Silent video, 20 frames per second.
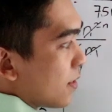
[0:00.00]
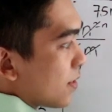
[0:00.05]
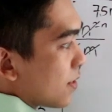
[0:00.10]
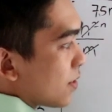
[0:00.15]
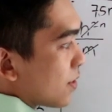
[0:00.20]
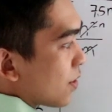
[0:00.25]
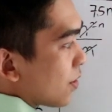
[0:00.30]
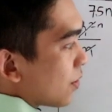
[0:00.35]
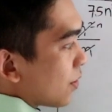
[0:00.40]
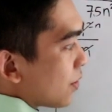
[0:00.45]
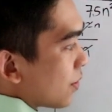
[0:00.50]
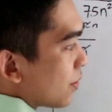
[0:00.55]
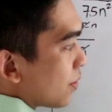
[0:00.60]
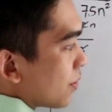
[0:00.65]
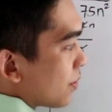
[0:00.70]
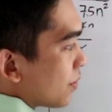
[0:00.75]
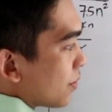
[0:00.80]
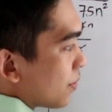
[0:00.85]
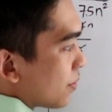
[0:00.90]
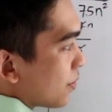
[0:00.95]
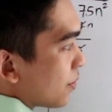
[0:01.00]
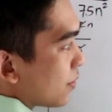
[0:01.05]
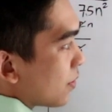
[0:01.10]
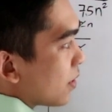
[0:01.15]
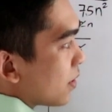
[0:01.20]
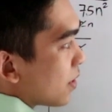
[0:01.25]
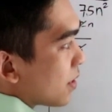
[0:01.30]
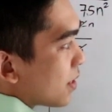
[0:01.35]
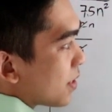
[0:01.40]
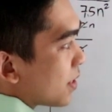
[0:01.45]
So,
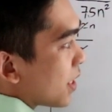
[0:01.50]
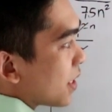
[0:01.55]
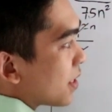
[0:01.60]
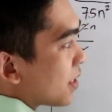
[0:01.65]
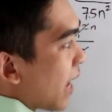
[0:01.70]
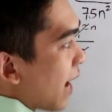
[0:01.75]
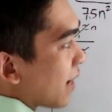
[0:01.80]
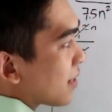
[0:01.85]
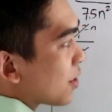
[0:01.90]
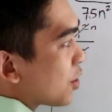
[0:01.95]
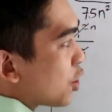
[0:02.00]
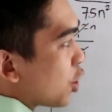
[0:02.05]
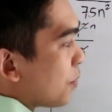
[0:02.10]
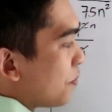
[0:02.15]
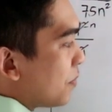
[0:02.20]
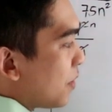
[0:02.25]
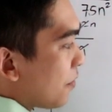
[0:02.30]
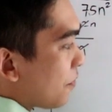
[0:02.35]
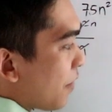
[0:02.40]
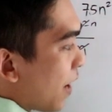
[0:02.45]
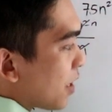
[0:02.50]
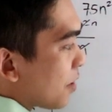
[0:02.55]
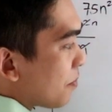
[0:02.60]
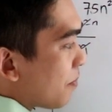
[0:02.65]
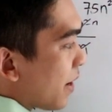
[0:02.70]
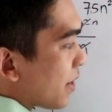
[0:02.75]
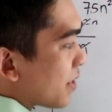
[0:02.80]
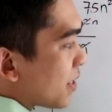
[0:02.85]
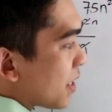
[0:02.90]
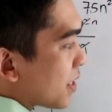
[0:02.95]
6x cubed divided
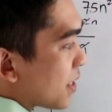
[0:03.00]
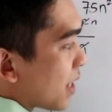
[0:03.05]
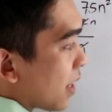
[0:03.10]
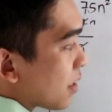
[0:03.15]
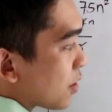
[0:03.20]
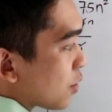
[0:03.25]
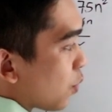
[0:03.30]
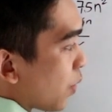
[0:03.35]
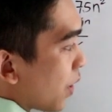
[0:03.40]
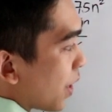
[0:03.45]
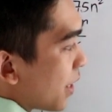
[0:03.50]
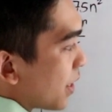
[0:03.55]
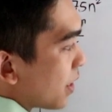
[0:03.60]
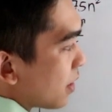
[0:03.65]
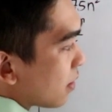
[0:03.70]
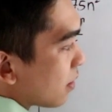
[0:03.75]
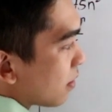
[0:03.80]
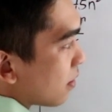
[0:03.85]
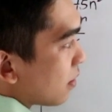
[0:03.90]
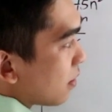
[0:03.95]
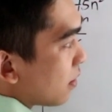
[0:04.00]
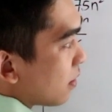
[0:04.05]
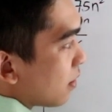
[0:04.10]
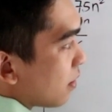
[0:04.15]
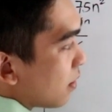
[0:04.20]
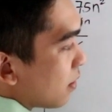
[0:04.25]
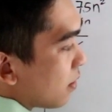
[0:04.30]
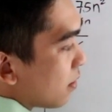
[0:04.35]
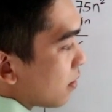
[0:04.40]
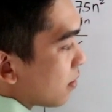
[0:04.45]
by 6x squared,
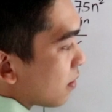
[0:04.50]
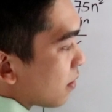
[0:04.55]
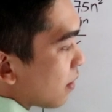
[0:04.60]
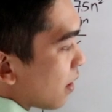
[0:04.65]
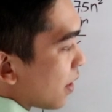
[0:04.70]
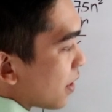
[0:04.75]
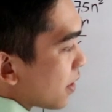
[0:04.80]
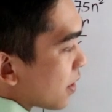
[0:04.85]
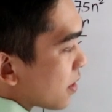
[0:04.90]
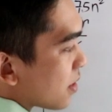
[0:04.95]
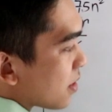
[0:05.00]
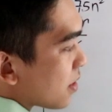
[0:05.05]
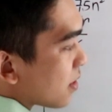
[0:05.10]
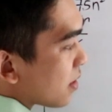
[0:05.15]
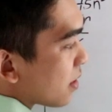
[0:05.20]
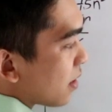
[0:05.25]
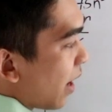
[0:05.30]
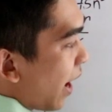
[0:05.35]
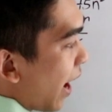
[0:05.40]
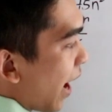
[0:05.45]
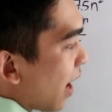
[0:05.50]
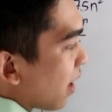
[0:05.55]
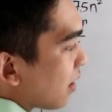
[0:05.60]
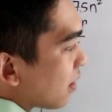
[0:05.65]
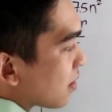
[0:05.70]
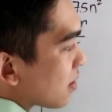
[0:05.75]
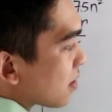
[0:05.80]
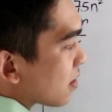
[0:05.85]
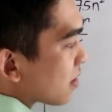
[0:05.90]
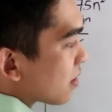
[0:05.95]
that is
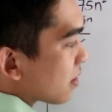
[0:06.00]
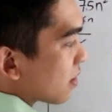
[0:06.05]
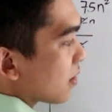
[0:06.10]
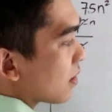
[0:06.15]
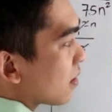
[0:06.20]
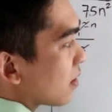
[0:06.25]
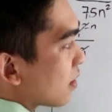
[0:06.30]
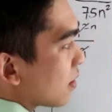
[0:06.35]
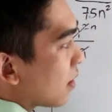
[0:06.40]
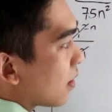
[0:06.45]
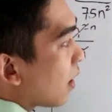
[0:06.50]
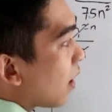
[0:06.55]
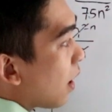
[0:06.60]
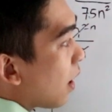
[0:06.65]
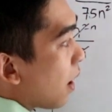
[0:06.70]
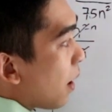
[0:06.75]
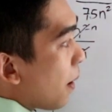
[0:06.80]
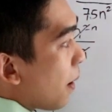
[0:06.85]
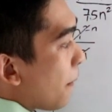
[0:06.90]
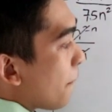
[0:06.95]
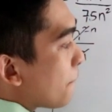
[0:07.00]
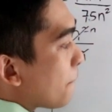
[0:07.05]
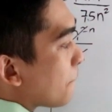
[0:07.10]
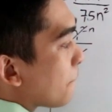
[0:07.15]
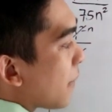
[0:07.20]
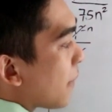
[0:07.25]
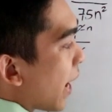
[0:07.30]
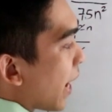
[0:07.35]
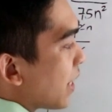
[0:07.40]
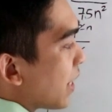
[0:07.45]
x,
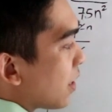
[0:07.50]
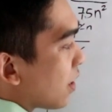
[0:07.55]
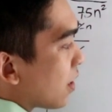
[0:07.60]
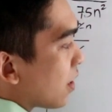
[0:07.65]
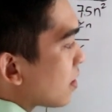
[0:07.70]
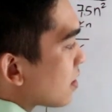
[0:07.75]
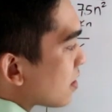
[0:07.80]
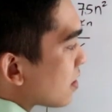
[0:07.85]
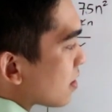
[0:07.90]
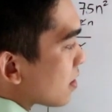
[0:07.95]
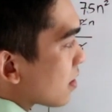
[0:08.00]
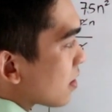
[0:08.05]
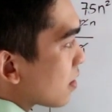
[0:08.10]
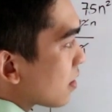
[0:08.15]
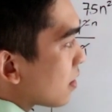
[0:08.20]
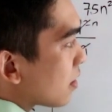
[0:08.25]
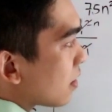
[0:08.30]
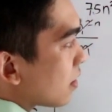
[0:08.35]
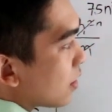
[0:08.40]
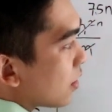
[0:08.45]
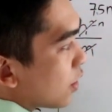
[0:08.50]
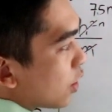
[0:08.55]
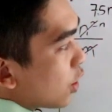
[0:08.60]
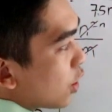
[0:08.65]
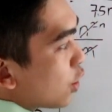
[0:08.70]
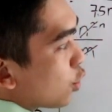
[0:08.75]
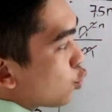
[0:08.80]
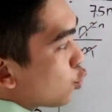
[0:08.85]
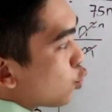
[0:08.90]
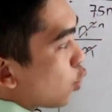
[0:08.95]
minus
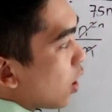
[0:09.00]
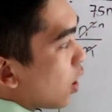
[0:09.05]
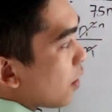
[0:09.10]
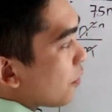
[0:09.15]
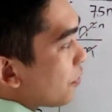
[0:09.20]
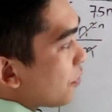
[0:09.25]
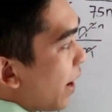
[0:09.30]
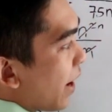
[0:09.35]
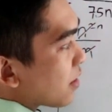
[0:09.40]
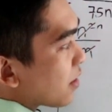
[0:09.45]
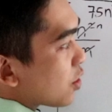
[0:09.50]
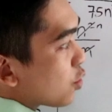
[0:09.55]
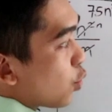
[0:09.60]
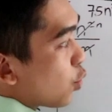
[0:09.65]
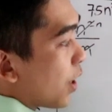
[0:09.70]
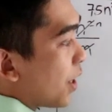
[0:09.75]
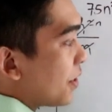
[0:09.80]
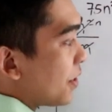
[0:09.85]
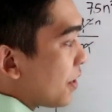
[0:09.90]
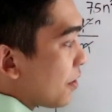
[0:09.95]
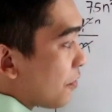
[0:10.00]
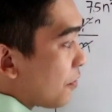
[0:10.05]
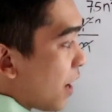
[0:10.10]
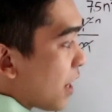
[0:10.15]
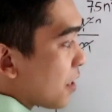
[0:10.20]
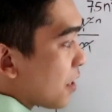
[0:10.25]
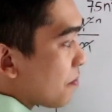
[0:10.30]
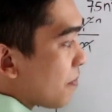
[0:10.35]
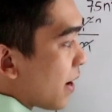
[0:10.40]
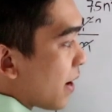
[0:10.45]
12x squared
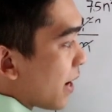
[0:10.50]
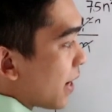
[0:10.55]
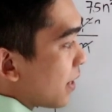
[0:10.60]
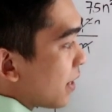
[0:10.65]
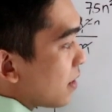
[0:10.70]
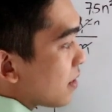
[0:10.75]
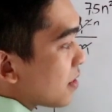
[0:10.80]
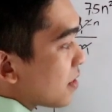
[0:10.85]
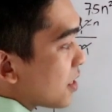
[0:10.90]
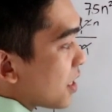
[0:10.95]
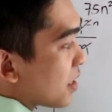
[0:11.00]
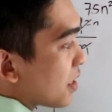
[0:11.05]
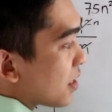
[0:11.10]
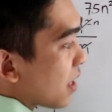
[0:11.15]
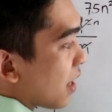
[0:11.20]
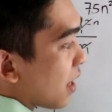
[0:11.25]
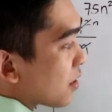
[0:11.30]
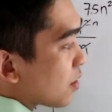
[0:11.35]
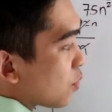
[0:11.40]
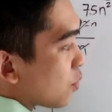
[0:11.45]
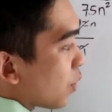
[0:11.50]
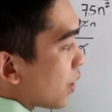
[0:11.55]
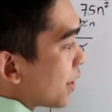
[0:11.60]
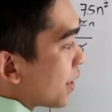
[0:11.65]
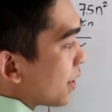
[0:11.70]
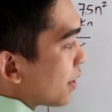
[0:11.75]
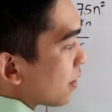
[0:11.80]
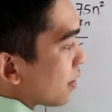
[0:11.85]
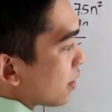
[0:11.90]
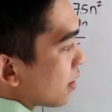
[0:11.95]
divided by 6x
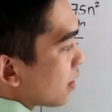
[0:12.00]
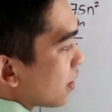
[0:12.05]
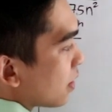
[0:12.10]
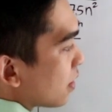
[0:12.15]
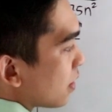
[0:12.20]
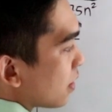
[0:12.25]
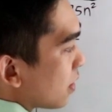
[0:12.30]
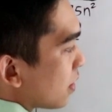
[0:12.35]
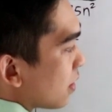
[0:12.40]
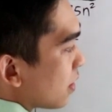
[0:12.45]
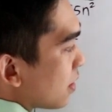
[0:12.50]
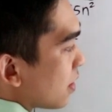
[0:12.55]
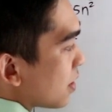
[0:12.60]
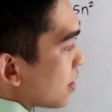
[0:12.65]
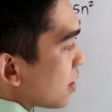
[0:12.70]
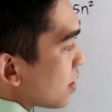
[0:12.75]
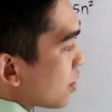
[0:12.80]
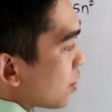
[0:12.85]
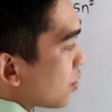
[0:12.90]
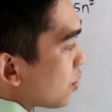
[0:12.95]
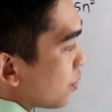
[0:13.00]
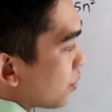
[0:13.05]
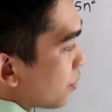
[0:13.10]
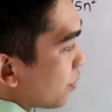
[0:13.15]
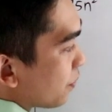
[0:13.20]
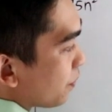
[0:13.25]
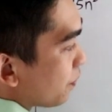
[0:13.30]
squared, this is 2.